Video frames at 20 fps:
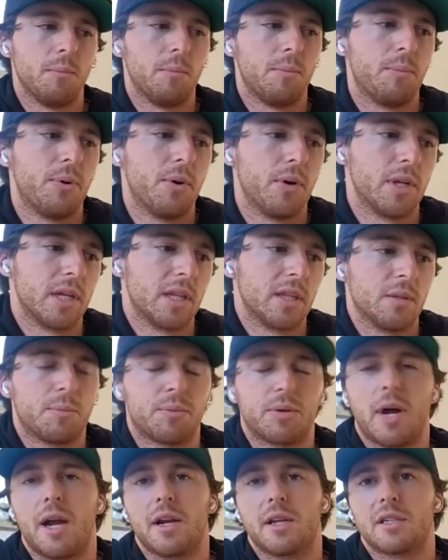putting the
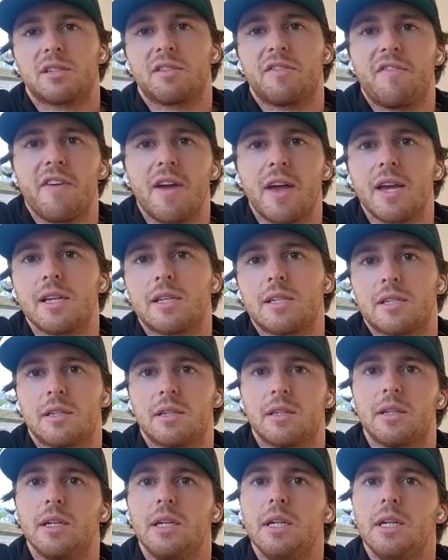product's fate
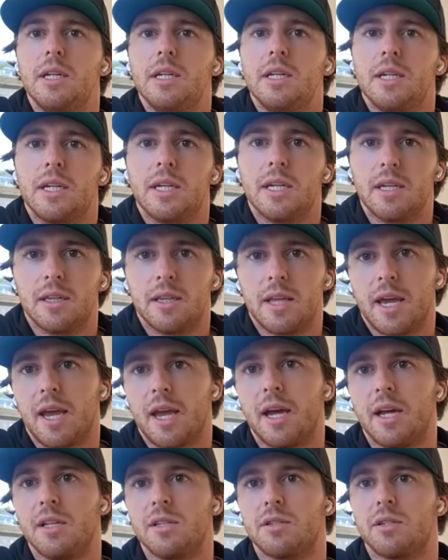in the
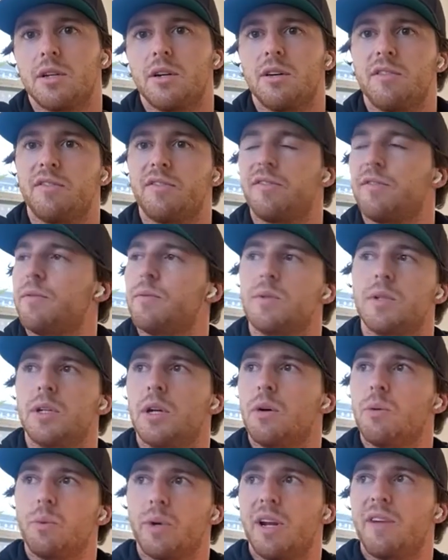hands of,
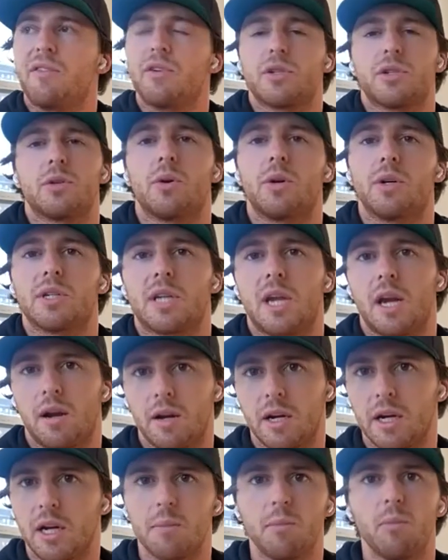whatever store is
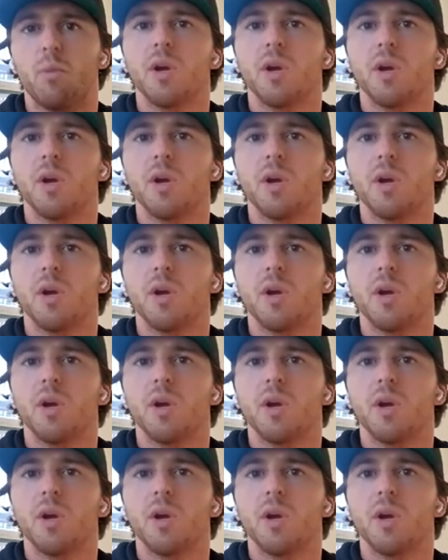carrying them.